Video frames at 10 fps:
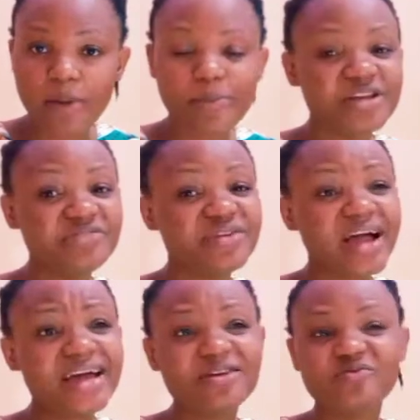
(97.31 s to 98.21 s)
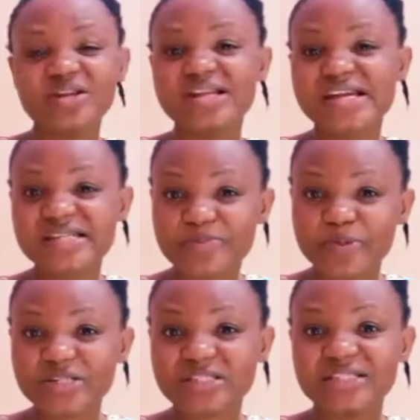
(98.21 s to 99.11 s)
But if you're kind of a lazy
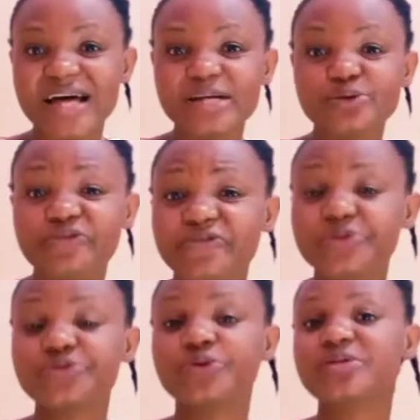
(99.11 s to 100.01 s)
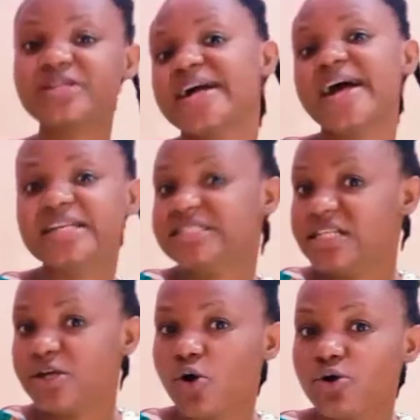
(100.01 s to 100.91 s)
person that you feel so tired
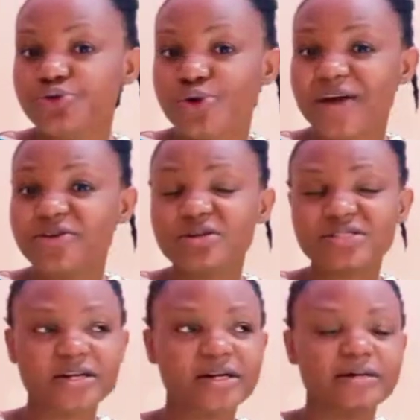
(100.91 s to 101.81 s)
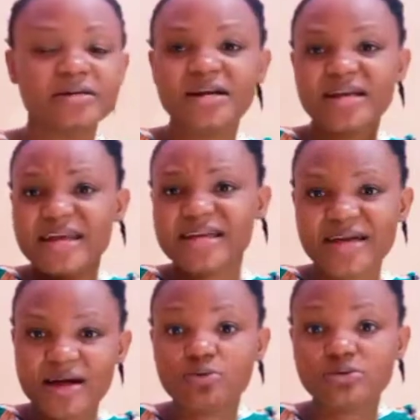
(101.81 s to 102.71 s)
easily, or you are not
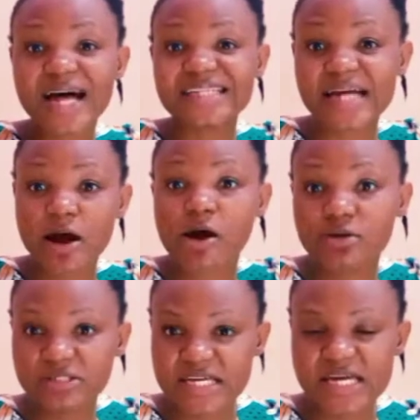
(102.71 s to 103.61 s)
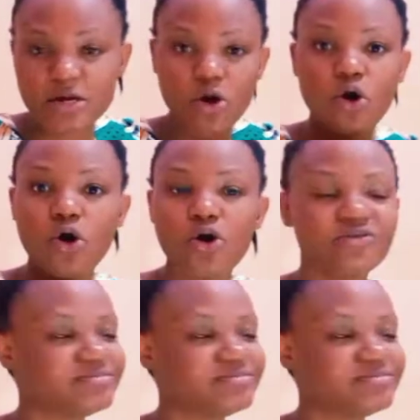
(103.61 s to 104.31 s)
that healthy or